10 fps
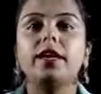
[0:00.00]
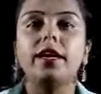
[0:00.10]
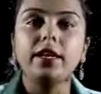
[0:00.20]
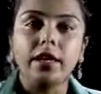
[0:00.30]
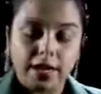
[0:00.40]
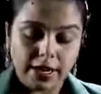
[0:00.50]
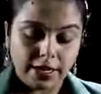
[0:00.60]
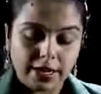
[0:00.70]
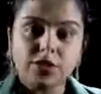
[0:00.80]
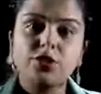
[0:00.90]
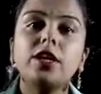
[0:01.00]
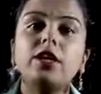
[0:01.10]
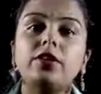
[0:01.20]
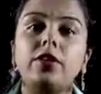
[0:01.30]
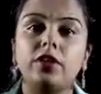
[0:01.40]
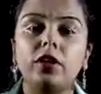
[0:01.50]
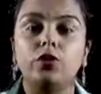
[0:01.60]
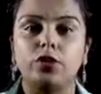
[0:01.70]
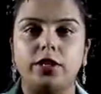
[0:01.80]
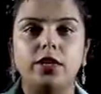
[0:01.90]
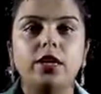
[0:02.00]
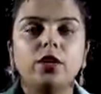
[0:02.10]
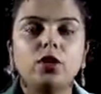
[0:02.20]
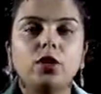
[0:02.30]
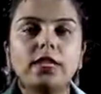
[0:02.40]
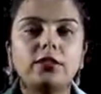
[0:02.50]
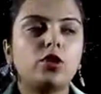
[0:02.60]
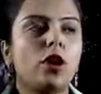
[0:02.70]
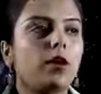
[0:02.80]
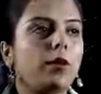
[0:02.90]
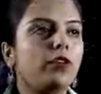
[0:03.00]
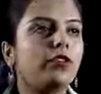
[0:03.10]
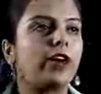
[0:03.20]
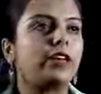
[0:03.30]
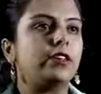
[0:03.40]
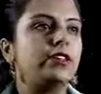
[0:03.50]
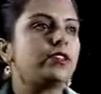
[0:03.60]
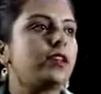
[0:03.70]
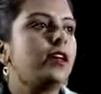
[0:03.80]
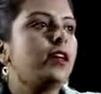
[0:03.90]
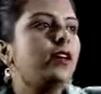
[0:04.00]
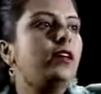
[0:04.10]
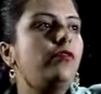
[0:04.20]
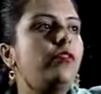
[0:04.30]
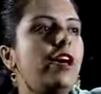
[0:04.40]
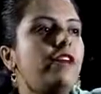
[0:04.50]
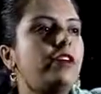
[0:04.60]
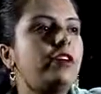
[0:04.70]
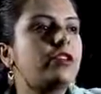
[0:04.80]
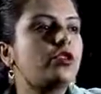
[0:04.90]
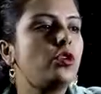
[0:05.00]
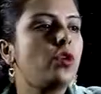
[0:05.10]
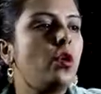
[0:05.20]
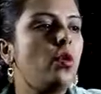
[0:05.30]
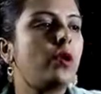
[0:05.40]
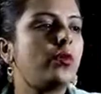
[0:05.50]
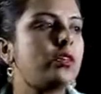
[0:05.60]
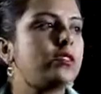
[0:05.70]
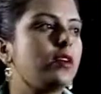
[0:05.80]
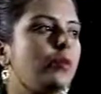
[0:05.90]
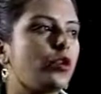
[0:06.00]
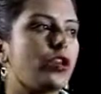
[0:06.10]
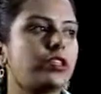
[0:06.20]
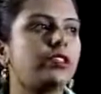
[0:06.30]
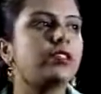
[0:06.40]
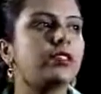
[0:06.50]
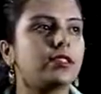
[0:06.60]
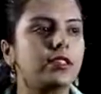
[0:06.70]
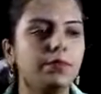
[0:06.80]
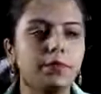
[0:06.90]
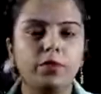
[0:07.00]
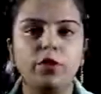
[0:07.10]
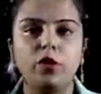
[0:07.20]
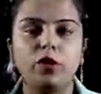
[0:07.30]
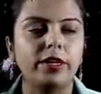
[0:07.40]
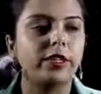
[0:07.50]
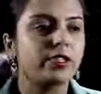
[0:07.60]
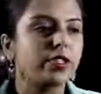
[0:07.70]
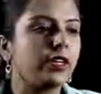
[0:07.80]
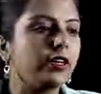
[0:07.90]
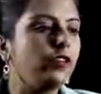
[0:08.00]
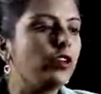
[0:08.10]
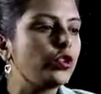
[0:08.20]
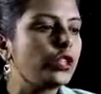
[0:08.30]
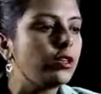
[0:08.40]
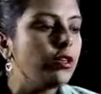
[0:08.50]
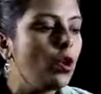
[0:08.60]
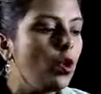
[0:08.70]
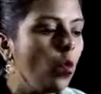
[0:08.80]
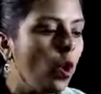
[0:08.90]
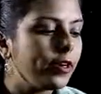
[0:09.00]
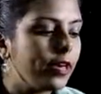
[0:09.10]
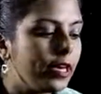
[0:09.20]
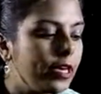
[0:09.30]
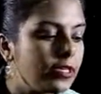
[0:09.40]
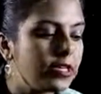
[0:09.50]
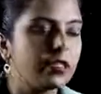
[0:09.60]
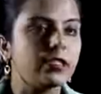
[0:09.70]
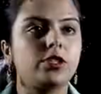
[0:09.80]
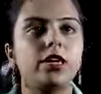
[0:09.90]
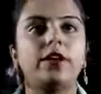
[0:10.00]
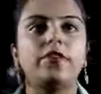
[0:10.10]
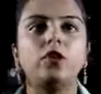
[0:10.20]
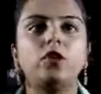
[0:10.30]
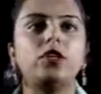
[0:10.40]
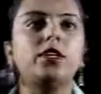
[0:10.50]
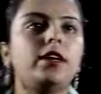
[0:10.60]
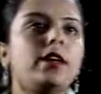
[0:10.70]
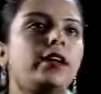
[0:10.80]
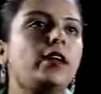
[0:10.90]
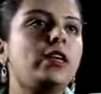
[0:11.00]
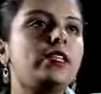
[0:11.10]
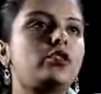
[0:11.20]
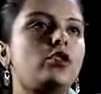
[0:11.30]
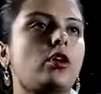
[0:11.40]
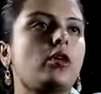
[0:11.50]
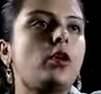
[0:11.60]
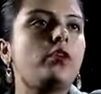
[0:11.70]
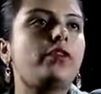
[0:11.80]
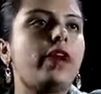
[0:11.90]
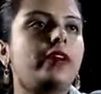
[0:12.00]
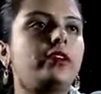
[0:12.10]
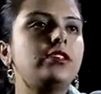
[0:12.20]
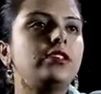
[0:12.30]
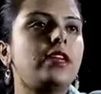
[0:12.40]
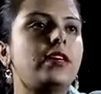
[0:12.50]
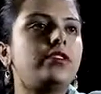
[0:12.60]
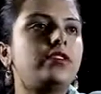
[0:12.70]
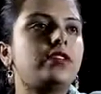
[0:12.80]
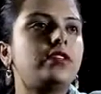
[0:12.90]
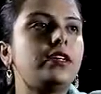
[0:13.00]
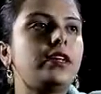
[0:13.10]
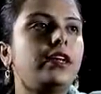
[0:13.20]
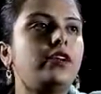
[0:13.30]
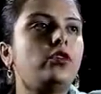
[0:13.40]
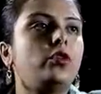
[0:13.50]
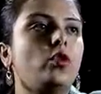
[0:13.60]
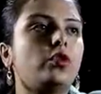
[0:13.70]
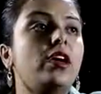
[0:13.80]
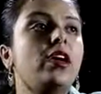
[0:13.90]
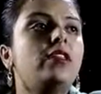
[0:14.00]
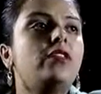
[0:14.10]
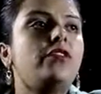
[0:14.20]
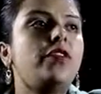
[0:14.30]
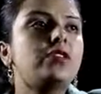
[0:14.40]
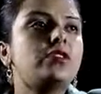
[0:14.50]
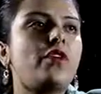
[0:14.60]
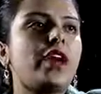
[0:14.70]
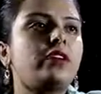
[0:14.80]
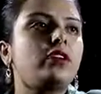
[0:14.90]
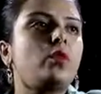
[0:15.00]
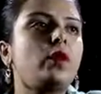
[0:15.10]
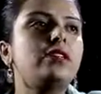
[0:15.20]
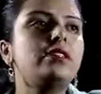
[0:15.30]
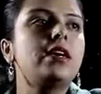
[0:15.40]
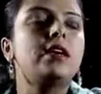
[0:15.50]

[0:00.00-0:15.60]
in industrial revolution. So, let us talk about factors. We have understood what was the production system before industrial revolution. What is industrial revolution? Now, let us talk about factors that resulted in growth. The first factor was